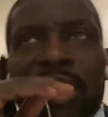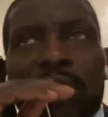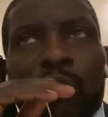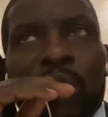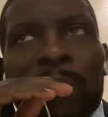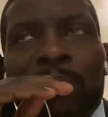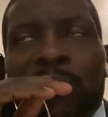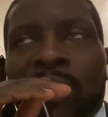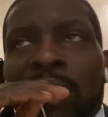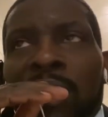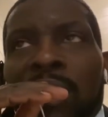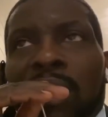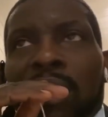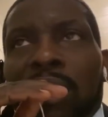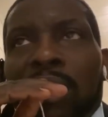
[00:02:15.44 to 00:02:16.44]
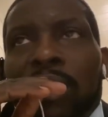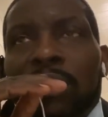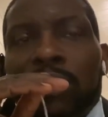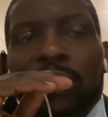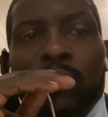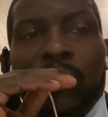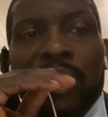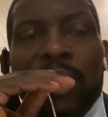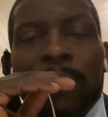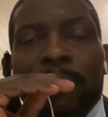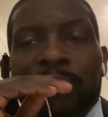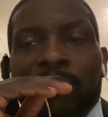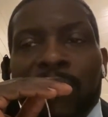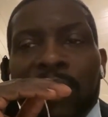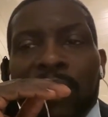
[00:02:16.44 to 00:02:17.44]
anyway, uh, good win
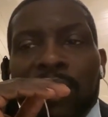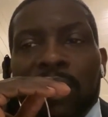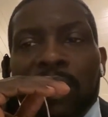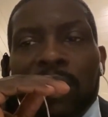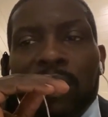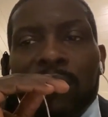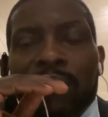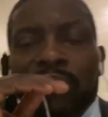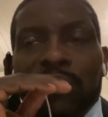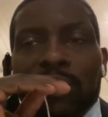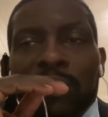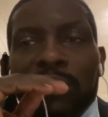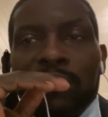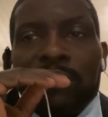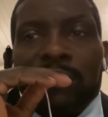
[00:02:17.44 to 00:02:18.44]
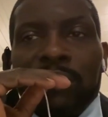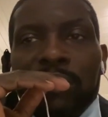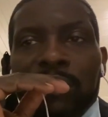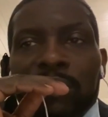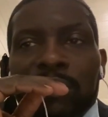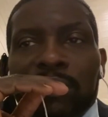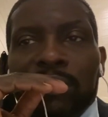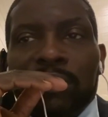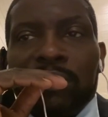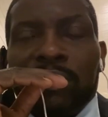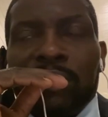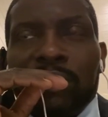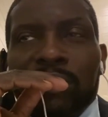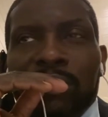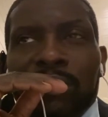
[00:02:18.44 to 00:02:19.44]
uh, for the
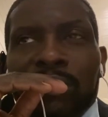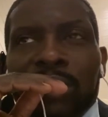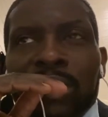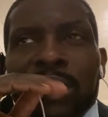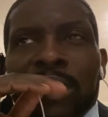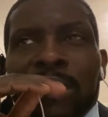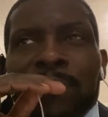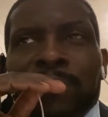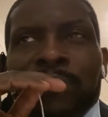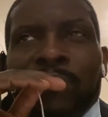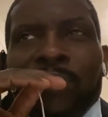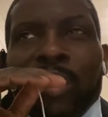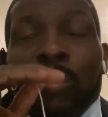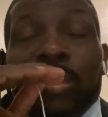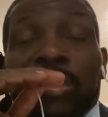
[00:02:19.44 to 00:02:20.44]
the well